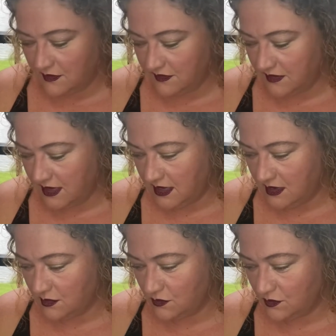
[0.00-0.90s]
The
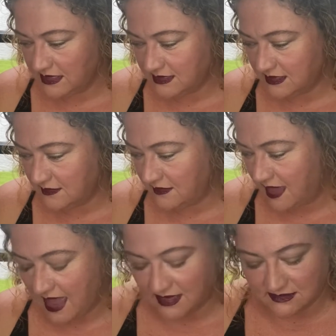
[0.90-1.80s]
reason
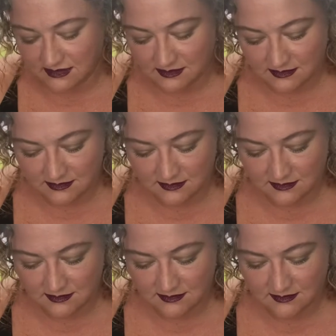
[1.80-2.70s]
that
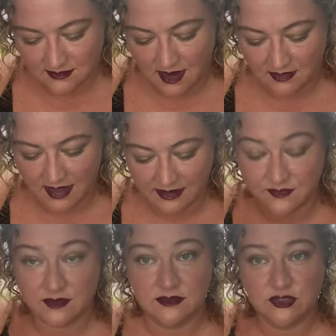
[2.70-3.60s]
I like
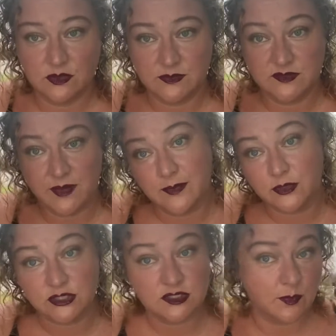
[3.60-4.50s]
the strips of paper
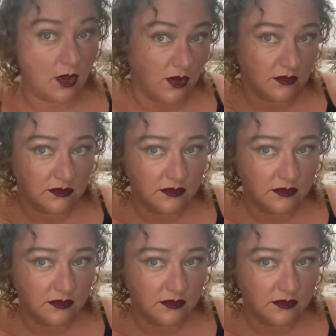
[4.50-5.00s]
small